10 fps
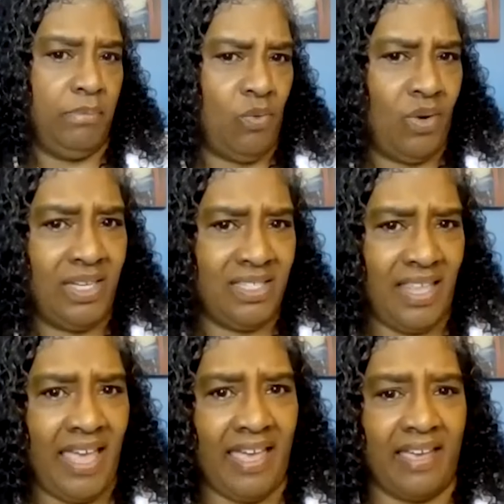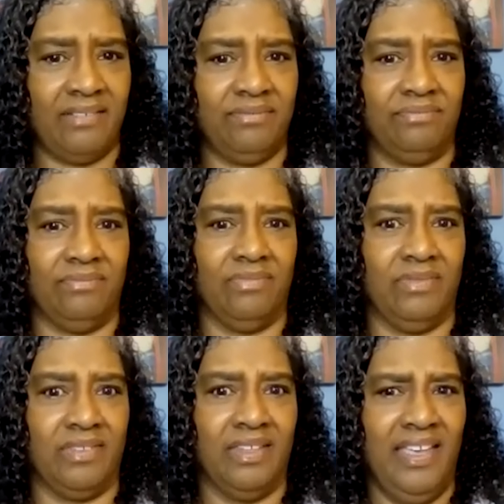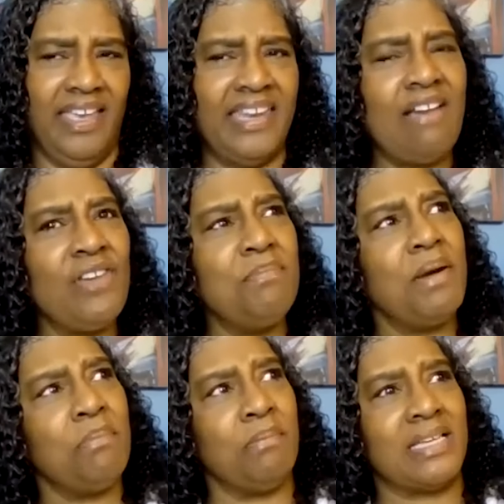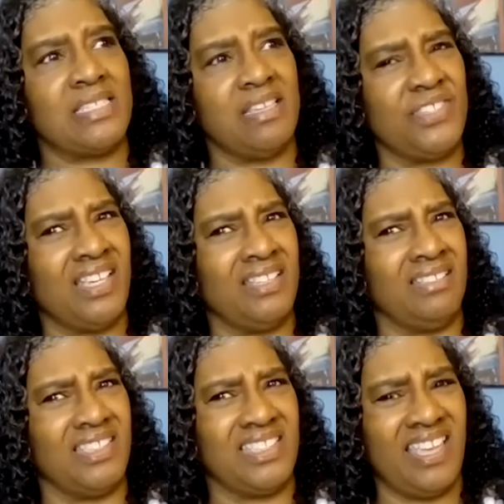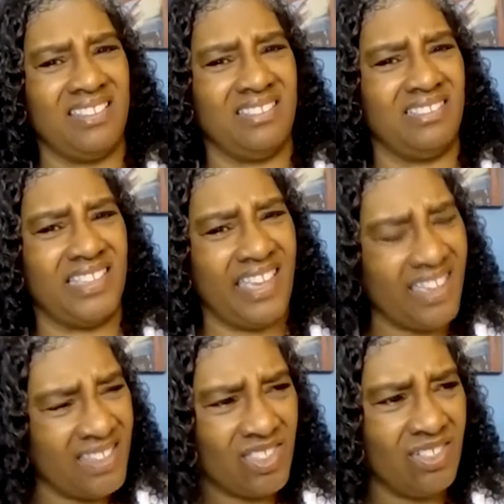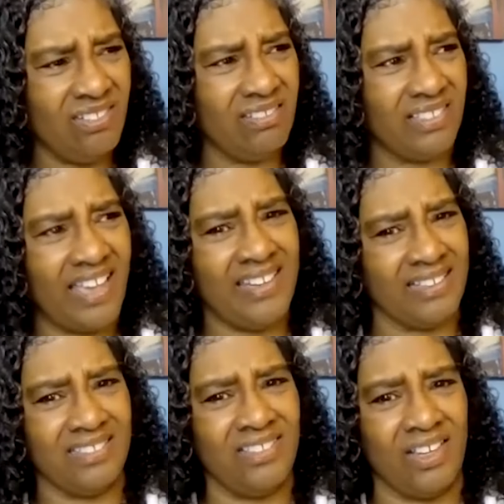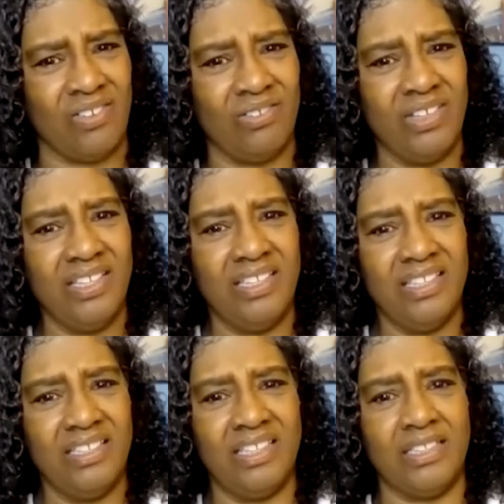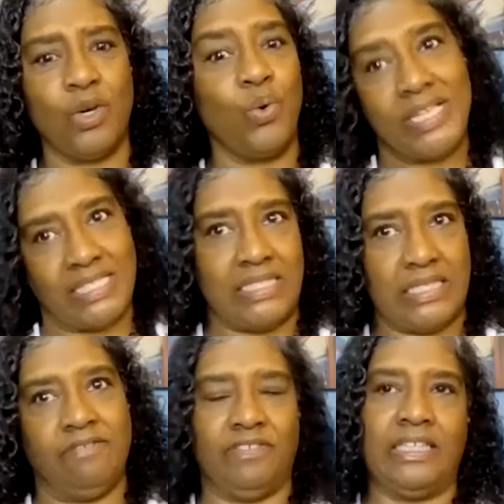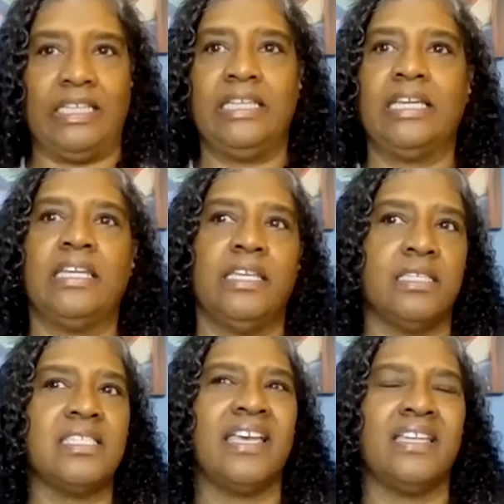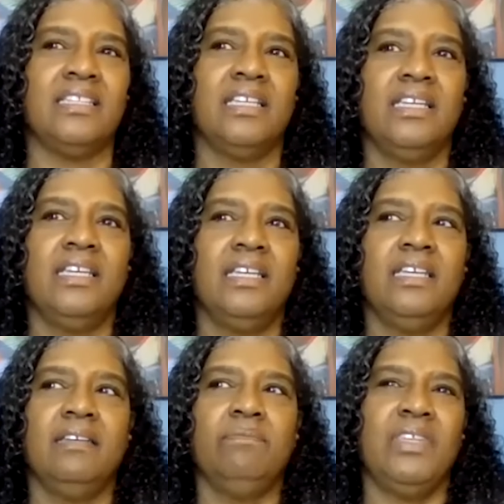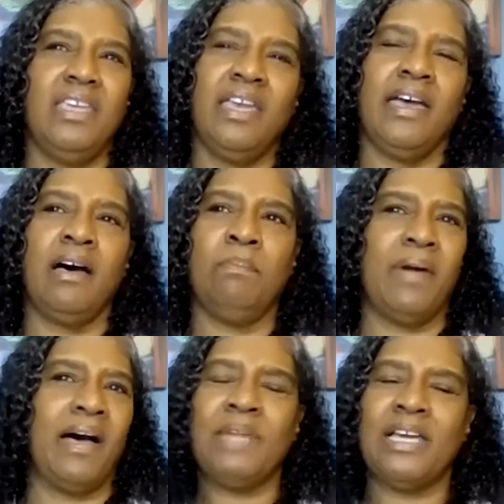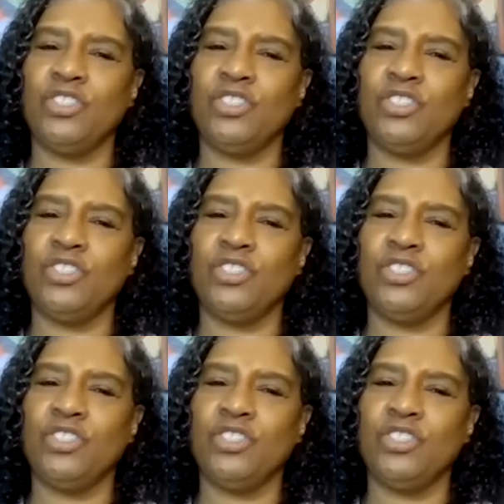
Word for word: but what is that? And I remember myself saying, is that cancer? Kind of, you know, inquisitively. And he said, yeah, I'm